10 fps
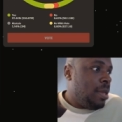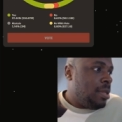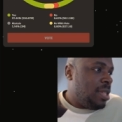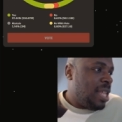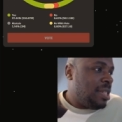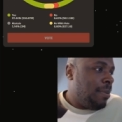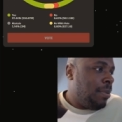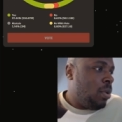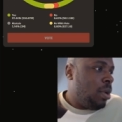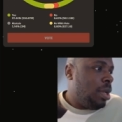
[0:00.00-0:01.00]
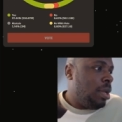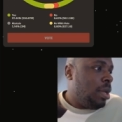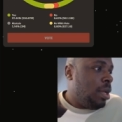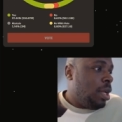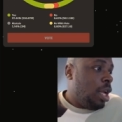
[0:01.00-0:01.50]
So that's important.
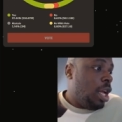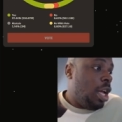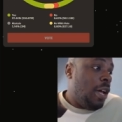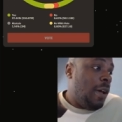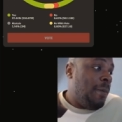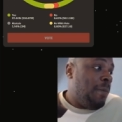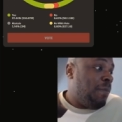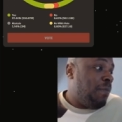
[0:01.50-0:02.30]
Um,